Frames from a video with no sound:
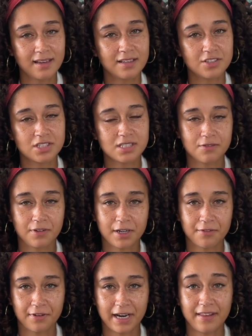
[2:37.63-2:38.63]
just to
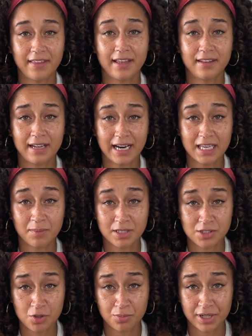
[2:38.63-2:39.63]
verify that the
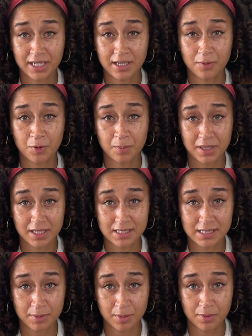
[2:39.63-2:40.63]
documents you bring in will be
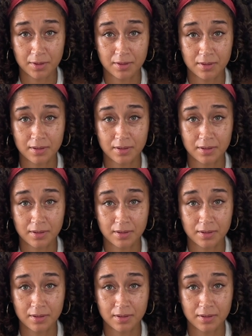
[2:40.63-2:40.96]
acceptable.